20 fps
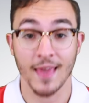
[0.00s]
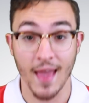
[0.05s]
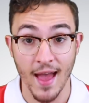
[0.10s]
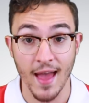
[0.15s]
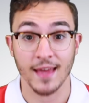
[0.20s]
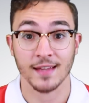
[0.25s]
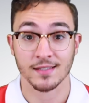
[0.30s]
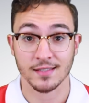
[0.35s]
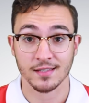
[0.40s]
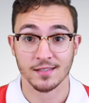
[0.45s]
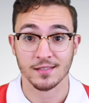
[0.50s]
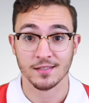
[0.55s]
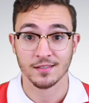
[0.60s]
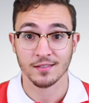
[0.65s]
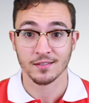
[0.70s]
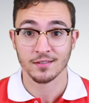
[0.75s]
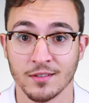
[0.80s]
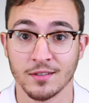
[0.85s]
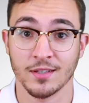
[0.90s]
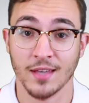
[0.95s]

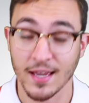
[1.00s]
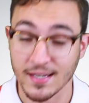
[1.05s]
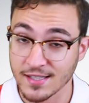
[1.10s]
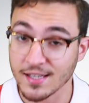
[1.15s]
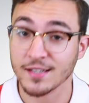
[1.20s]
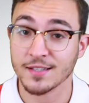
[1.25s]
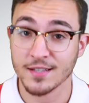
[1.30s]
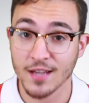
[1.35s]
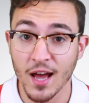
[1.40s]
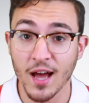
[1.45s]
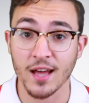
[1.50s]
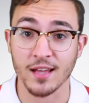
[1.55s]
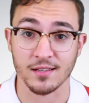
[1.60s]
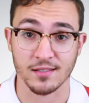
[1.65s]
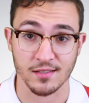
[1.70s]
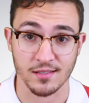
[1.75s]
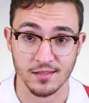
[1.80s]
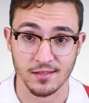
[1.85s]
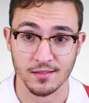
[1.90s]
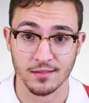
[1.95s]
Yes! Yes, it
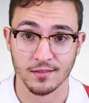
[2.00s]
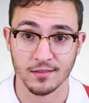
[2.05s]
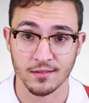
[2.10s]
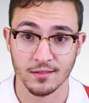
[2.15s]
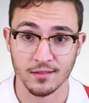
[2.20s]
does!